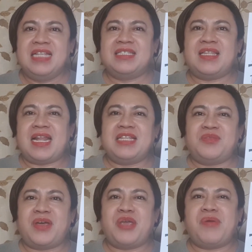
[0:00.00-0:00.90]
So that is
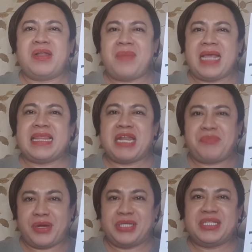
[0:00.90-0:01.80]
why you want to make that
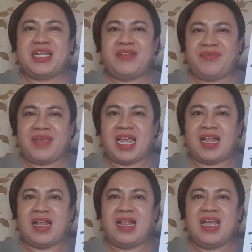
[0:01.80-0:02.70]
person
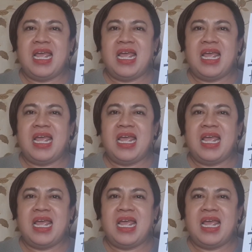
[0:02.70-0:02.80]
feel